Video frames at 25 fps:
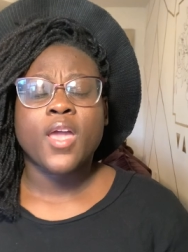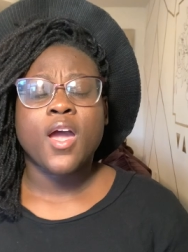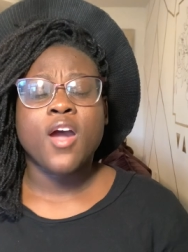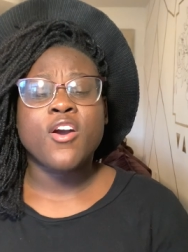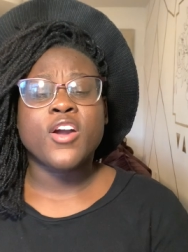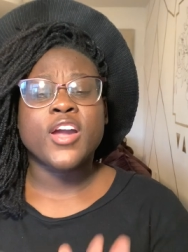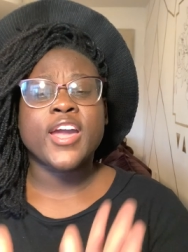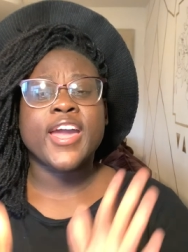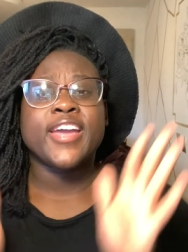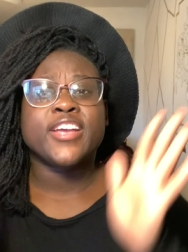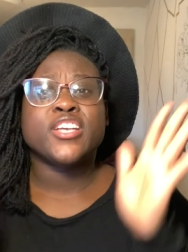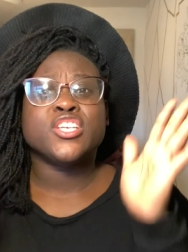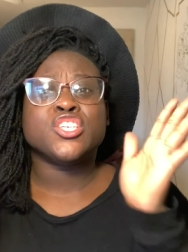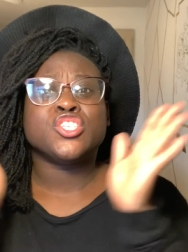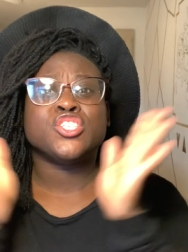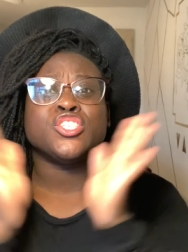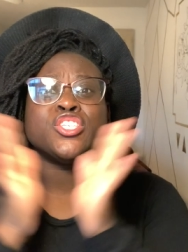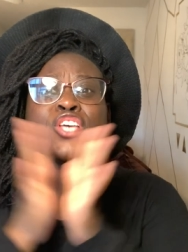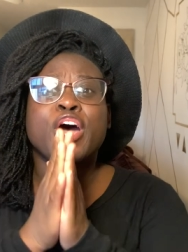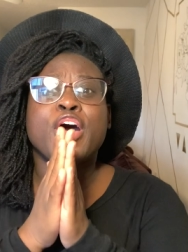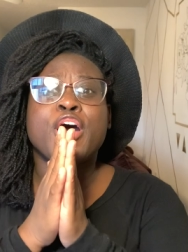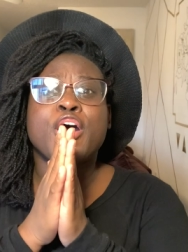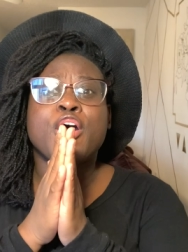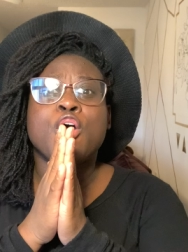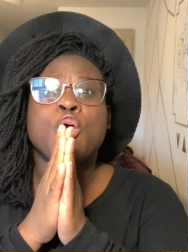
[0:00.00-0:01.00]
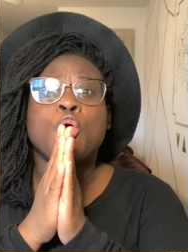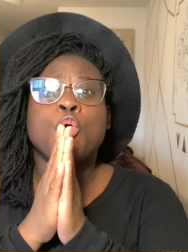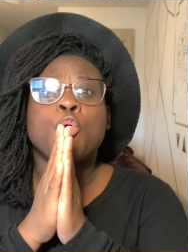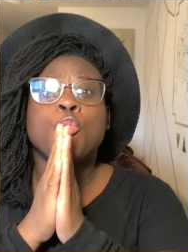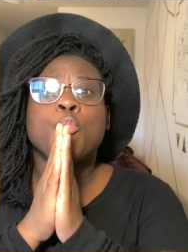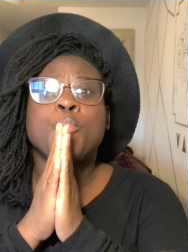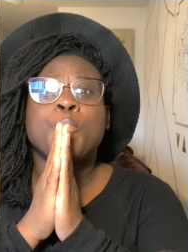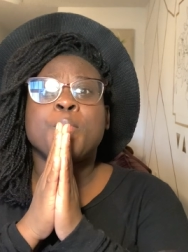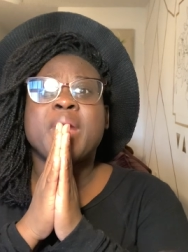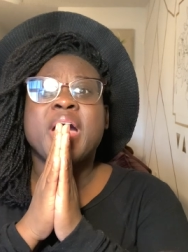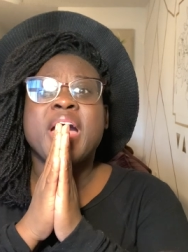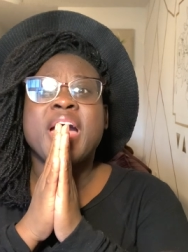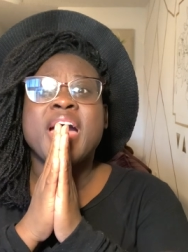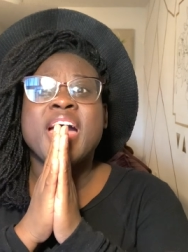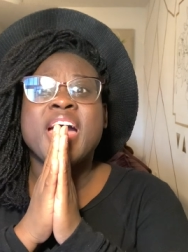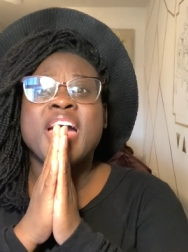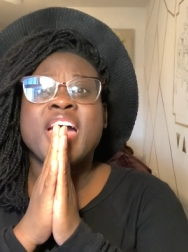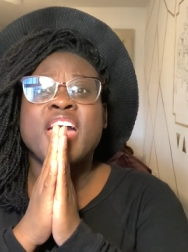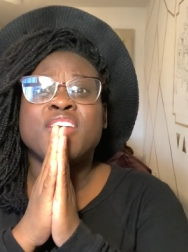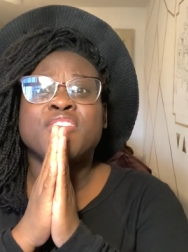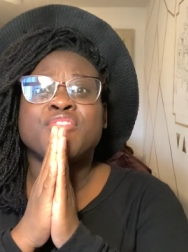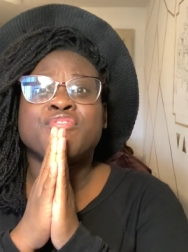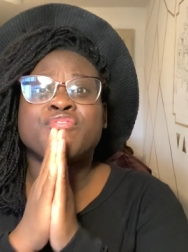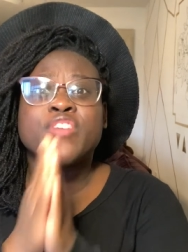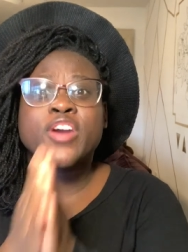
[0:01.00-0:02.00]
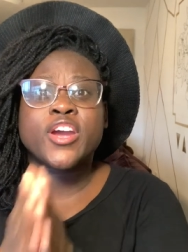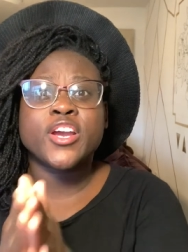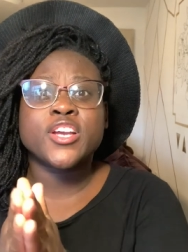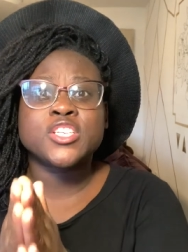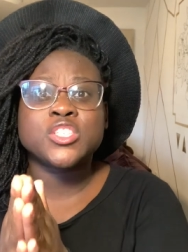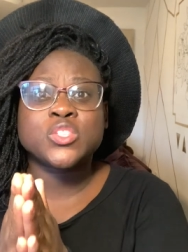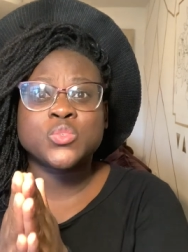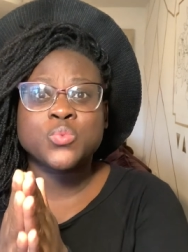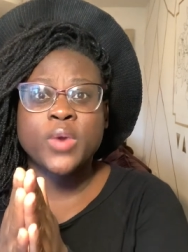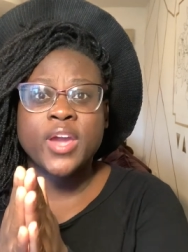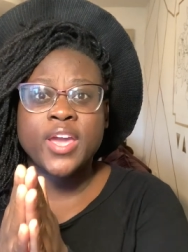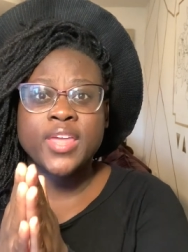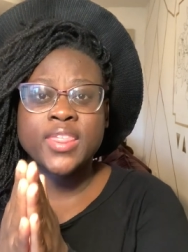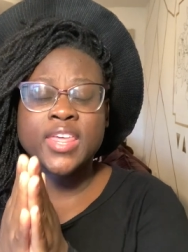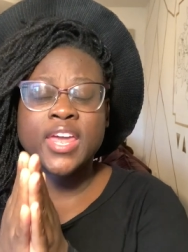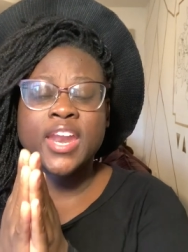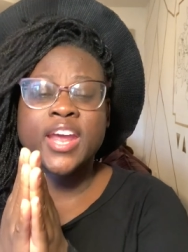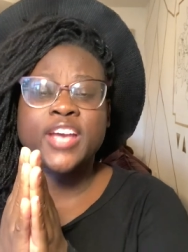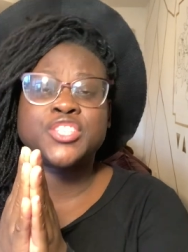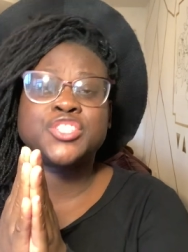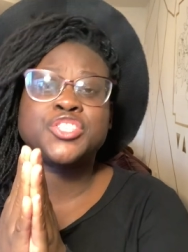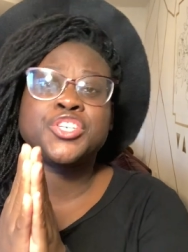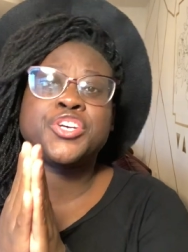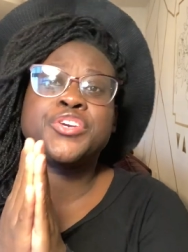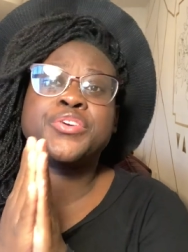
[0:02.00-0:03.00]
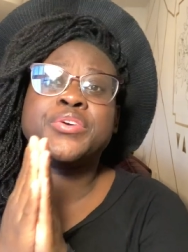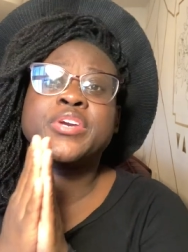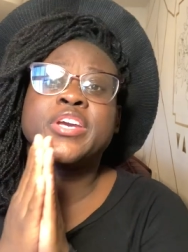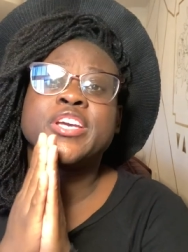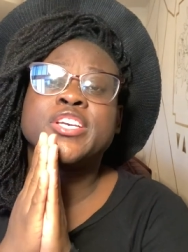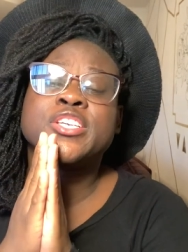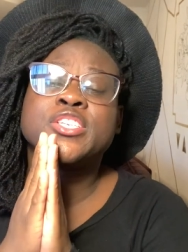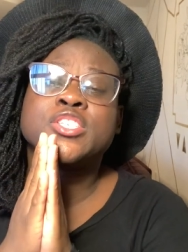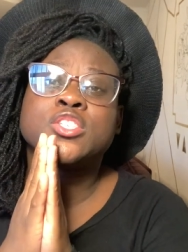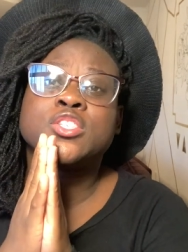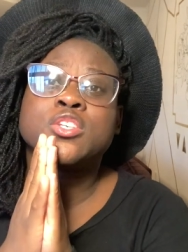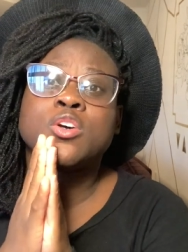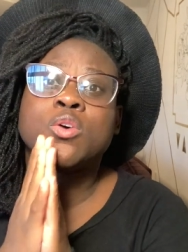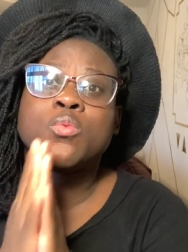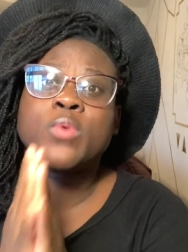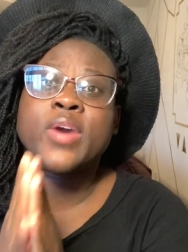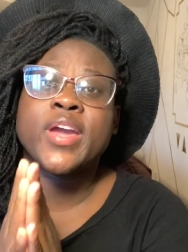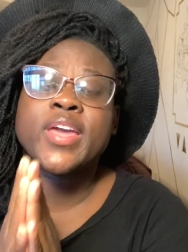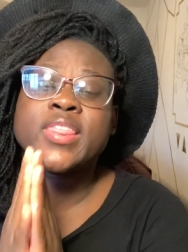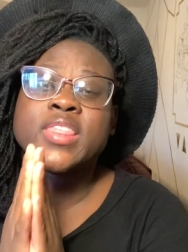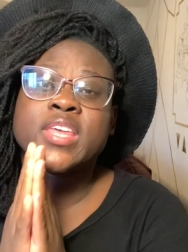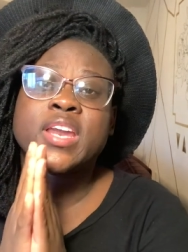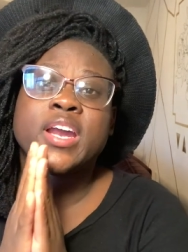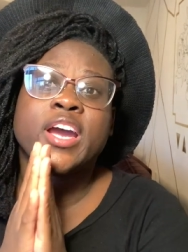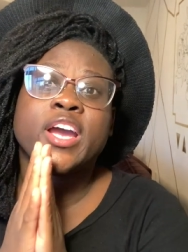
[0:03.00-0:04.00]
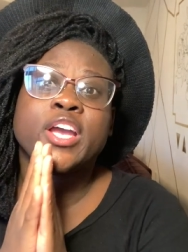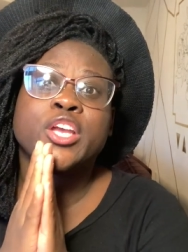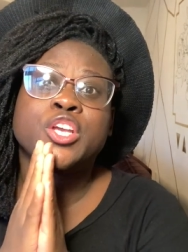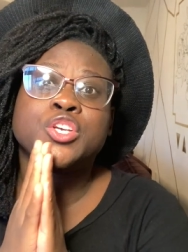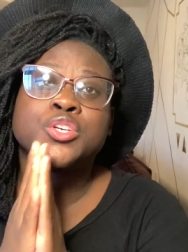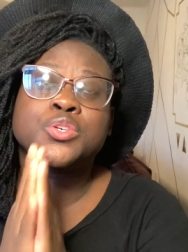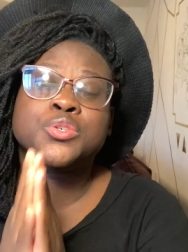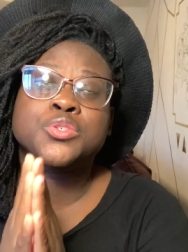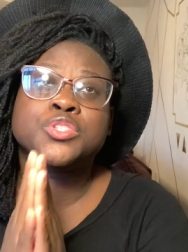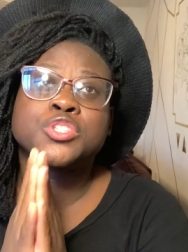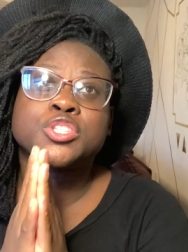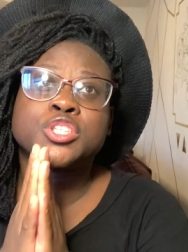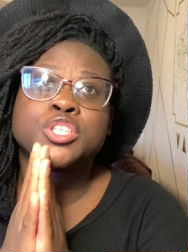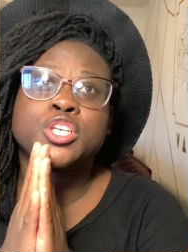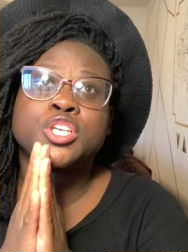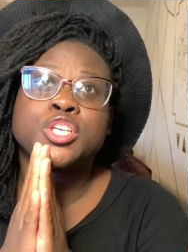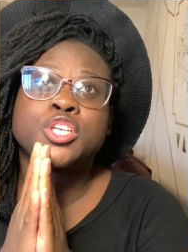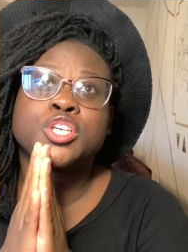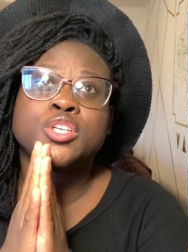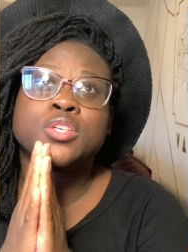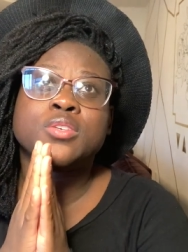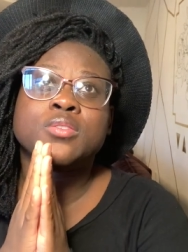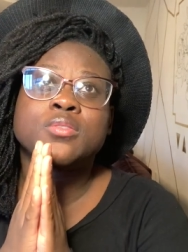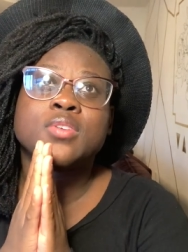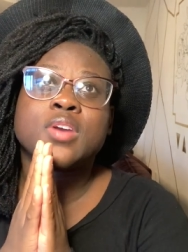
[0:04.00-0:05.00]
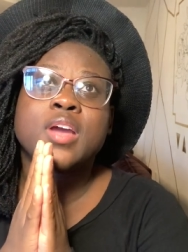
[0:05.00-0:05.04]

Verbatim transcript: Okay, so my first way that I show you is the way that I usually,